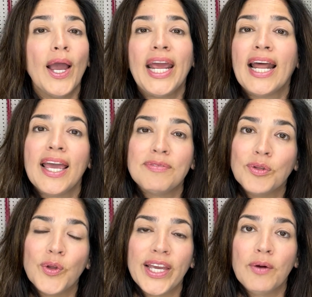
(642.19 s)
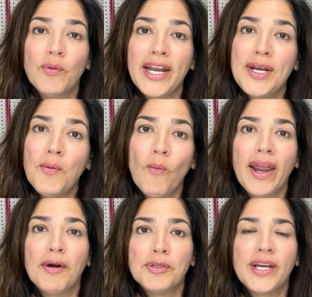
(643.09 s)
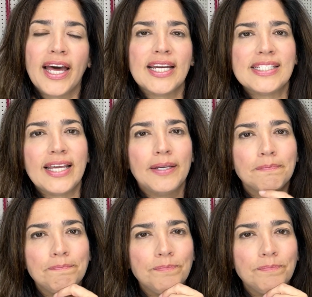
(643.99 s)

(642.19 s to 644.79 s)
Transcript: and I have to look at ready to wear to kind of say,